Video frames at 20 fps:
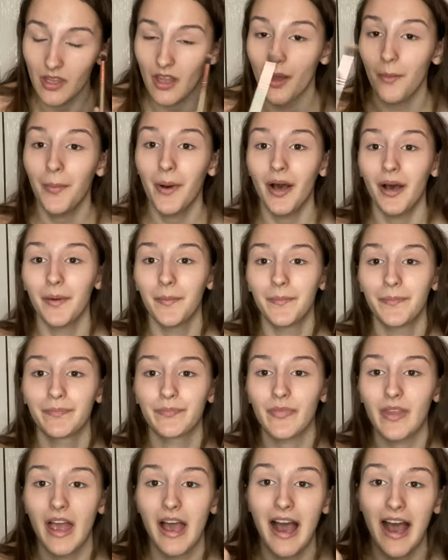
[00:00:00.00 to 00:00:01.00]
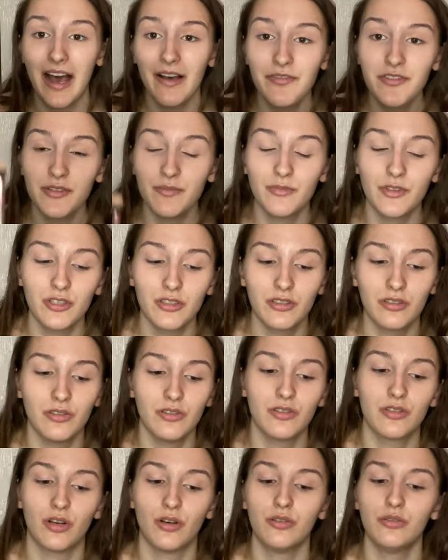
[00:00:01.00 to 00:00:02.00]
But I have some good
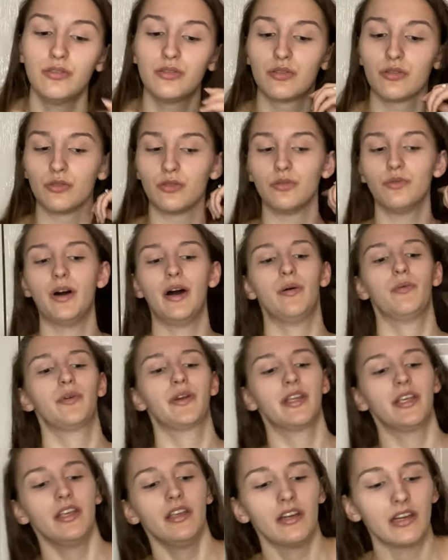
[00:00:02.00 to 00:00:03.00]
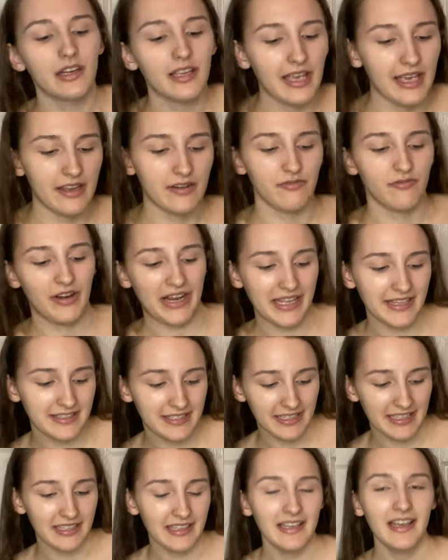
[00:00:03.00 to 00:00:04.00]
news also while we're here getting
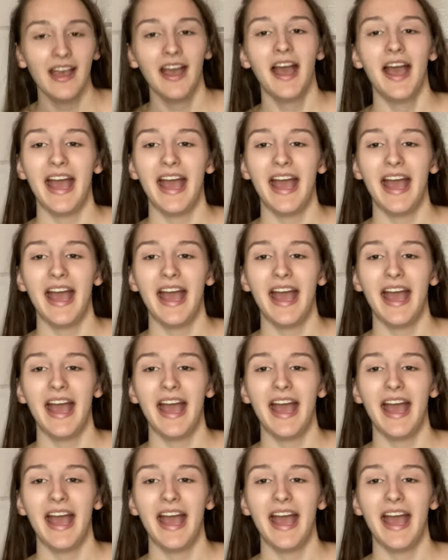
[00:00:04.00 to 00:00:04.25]
ready.